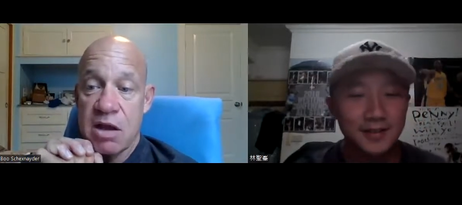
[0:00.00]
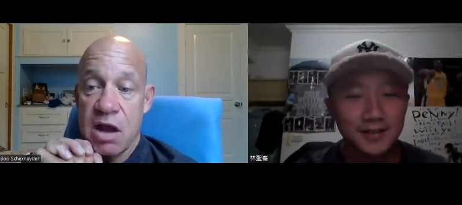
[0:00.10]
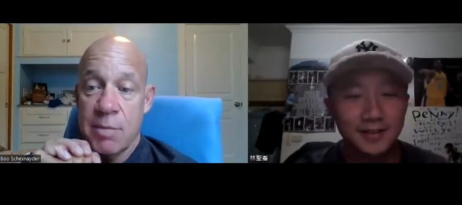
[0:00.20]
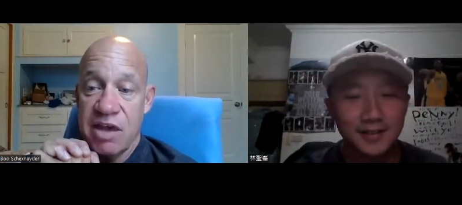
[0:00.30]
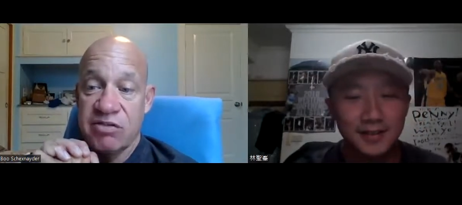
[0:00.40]

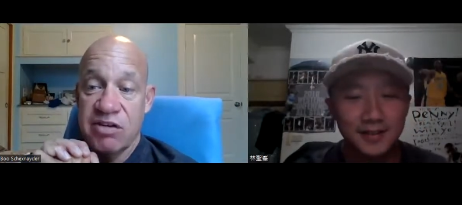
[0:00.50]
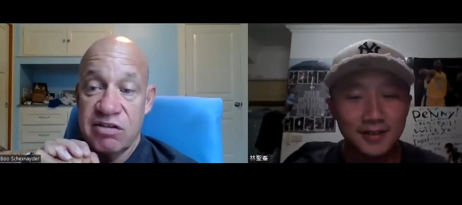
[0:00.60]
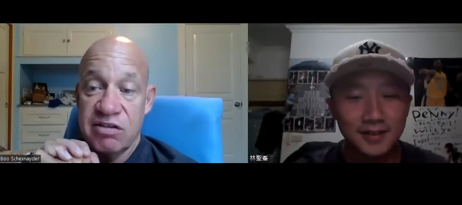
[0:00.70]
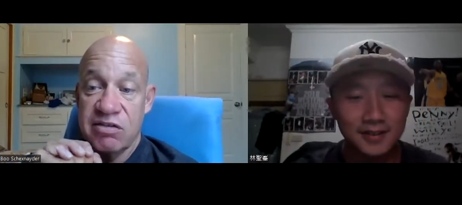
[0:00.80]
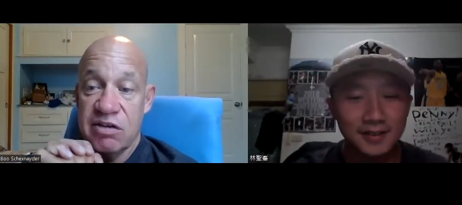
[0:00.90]
Speaker 1: com.
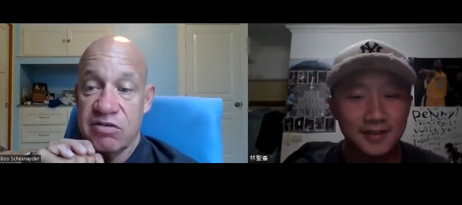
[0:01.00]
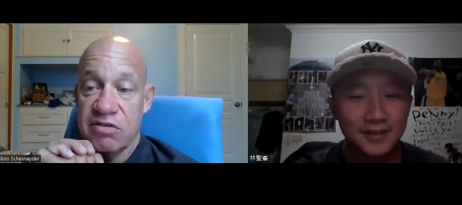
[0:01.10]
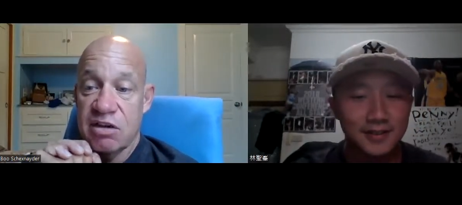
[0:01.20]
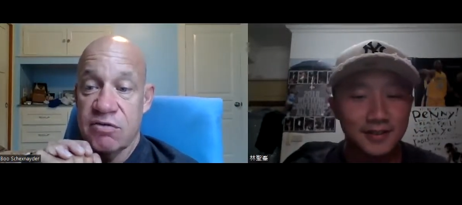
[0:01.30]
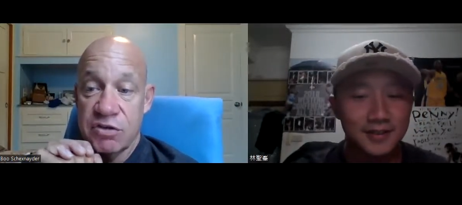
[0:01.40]
SAC
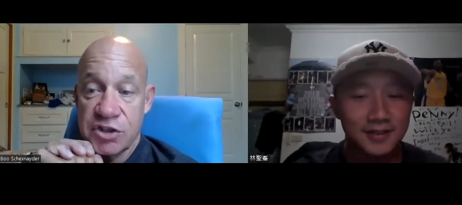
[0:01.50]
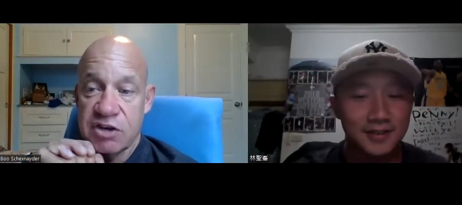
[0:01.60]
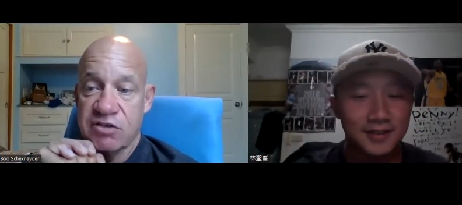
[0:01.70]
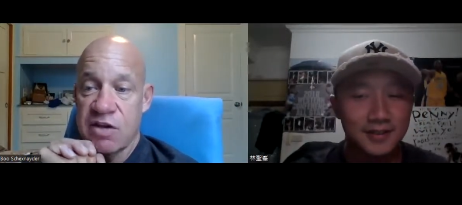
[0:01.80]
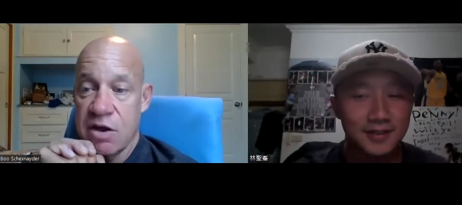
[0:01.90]
stands for
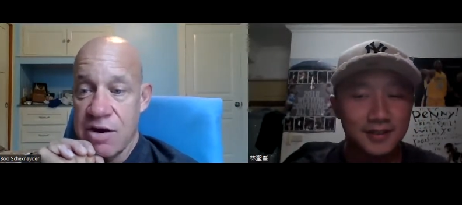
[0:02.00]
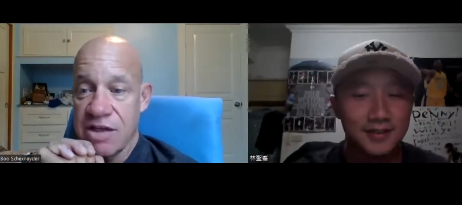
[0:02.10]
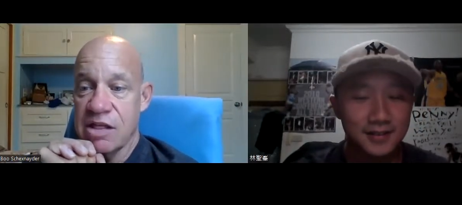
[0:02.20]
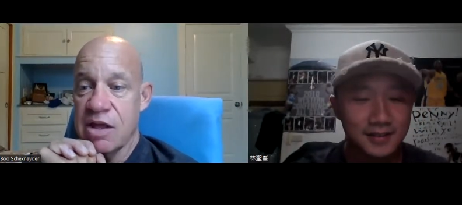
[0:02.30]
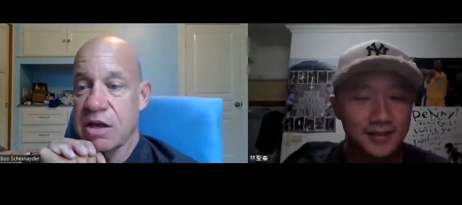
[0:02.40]
Schexnayder
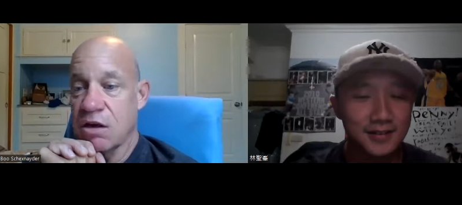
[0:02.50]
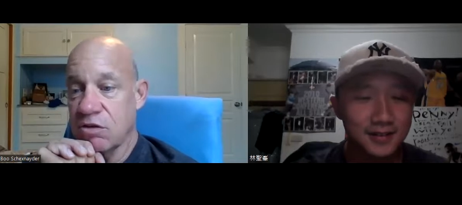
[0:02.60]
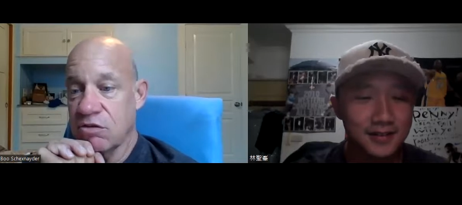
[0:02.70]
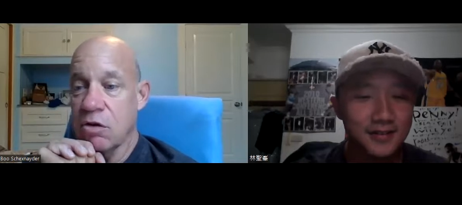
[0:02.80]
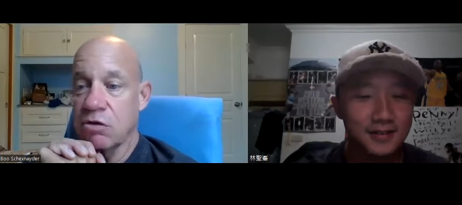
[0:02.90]
Athletic
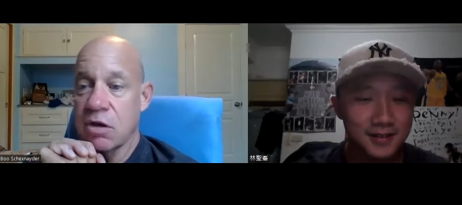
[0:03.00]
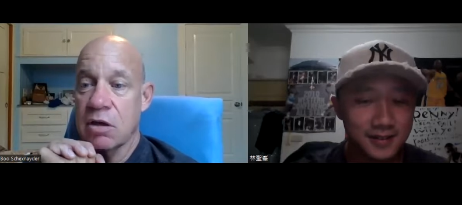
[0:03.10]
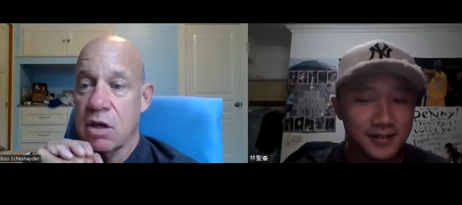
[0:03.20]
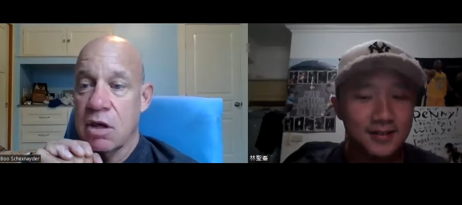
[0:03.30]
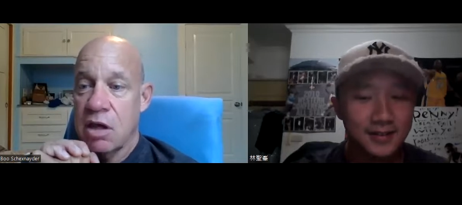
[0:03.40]
Consulting,
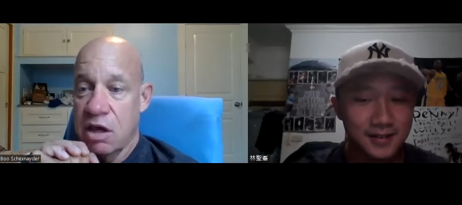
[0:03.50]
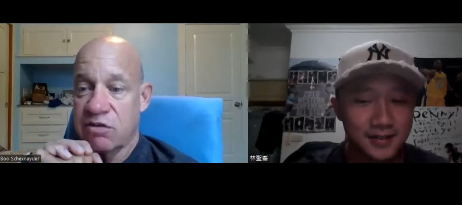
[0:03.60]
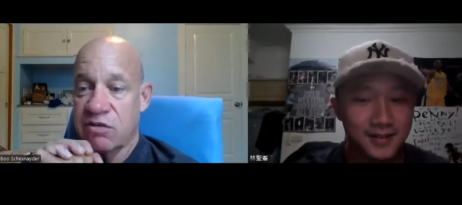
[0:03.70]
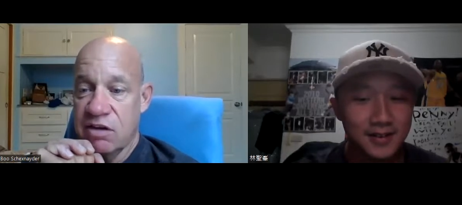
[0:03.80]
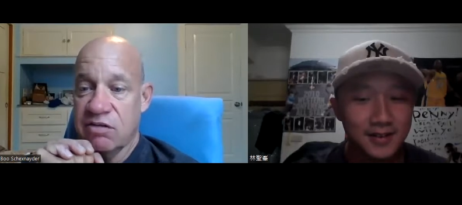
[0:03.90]

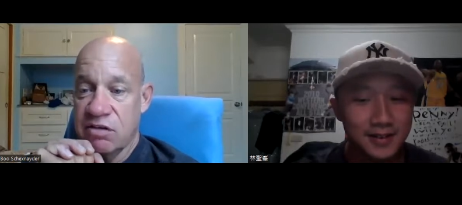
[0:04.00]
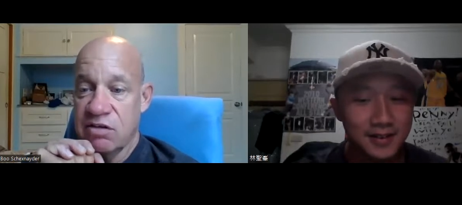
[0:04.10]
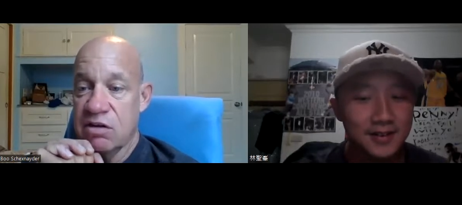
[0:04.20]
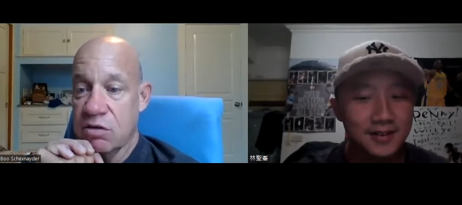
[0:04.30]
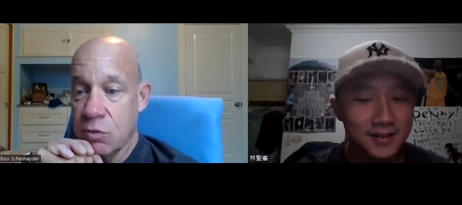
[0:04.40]
SAC,
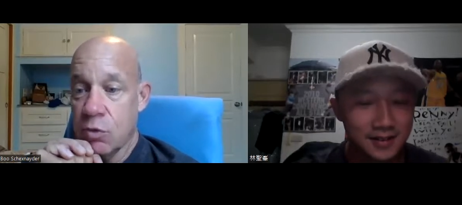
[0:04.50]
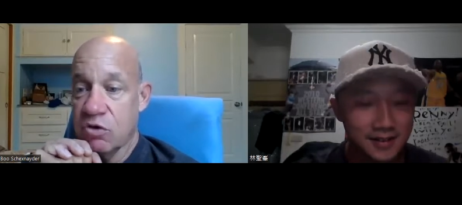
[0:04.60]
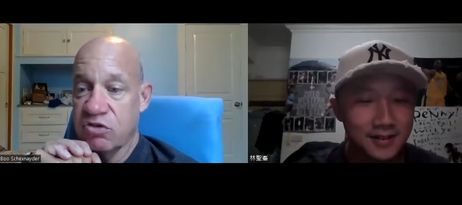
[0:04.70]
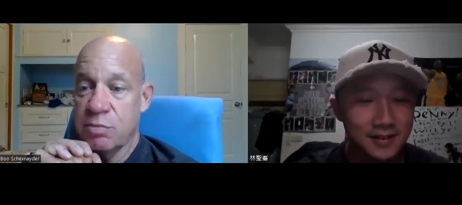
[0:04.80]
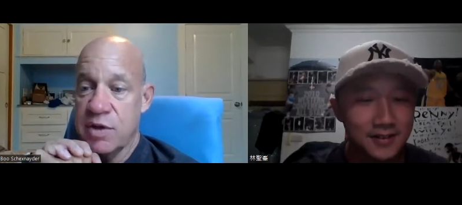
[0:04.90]
the
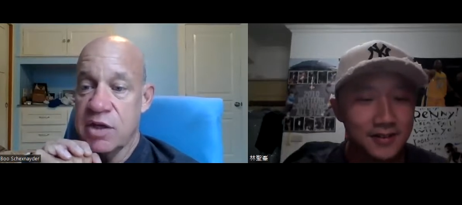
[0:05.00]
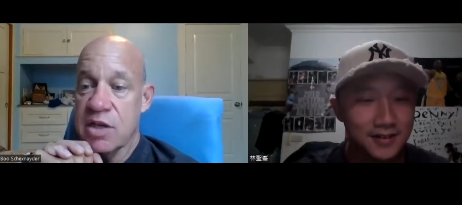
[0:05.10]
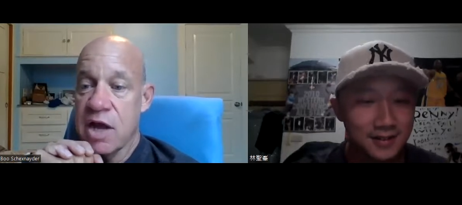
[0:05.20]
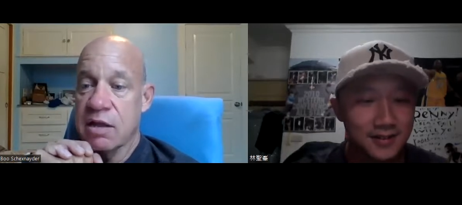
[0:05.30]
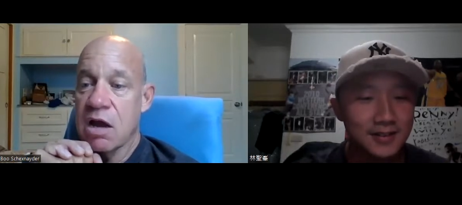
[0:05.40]
word
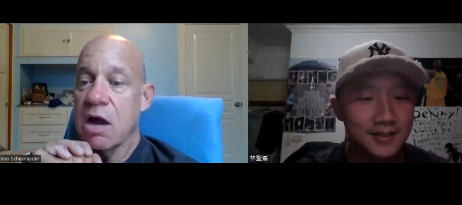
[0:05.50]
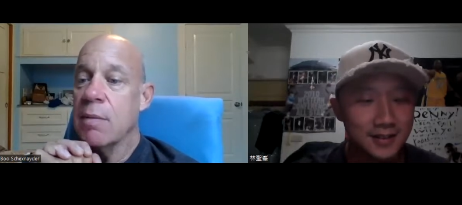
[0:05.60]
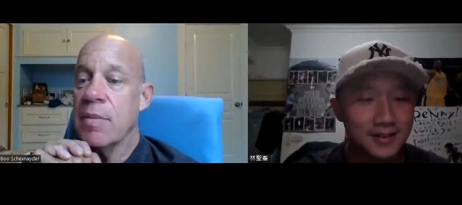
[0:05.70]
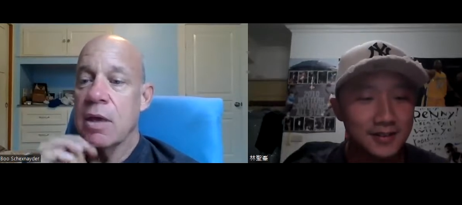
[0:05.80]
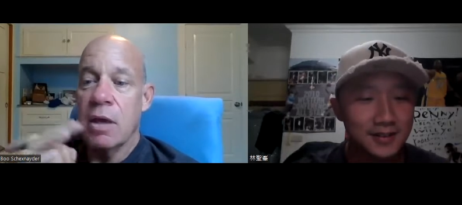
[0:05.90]

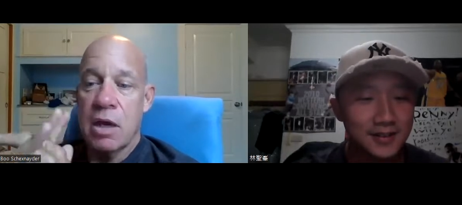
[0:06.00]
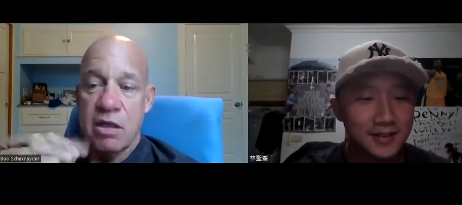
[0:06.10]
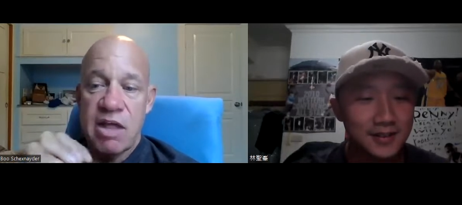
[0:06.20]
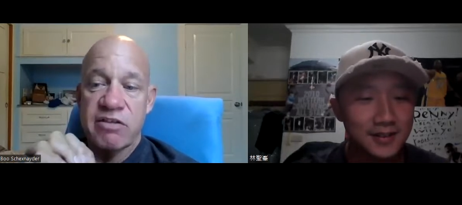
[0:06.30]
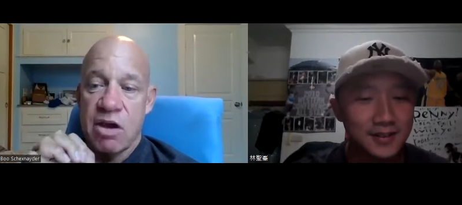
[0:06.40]
speed.com.
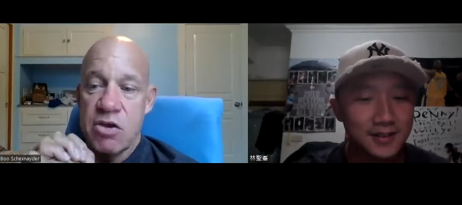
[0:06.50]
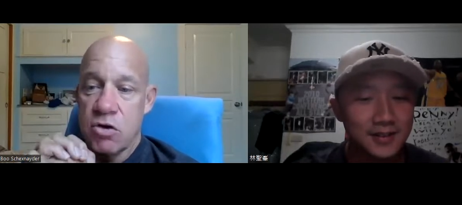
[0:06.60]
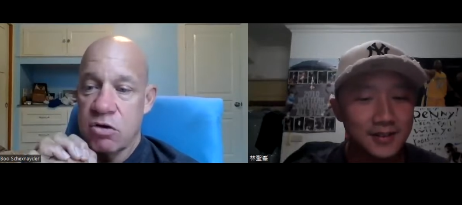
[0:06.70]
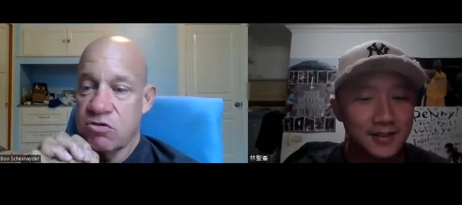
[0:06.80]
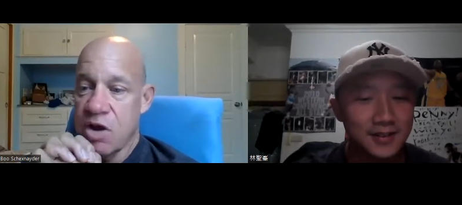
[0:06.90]
And that's how you
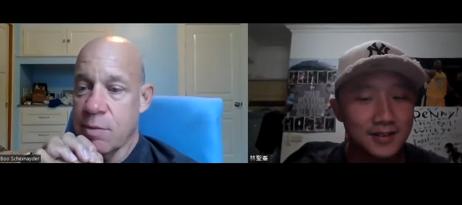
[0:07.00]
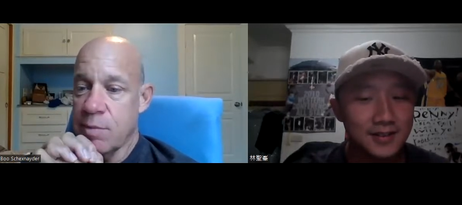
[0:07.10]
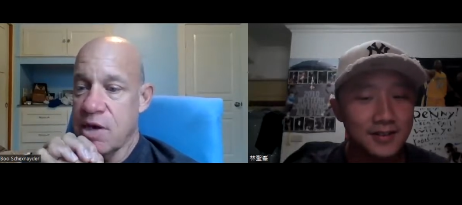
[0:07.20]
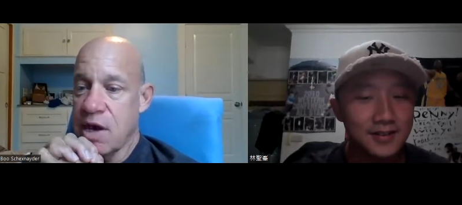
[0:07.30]
can track me